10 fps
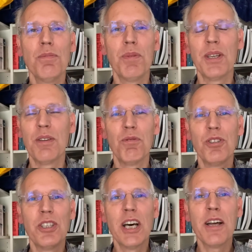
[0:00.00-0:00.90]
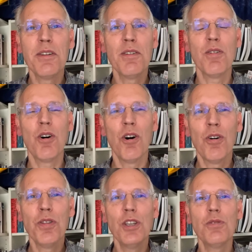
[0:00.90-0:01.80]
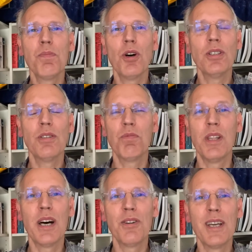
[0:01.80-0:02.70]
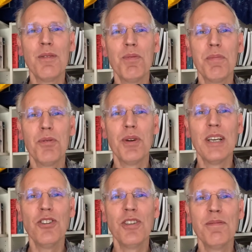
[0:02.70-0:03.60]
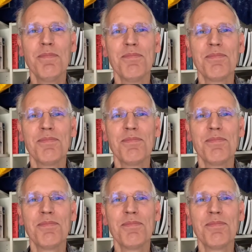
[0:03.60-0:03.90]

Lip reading: but it was done on the spot without any preparation.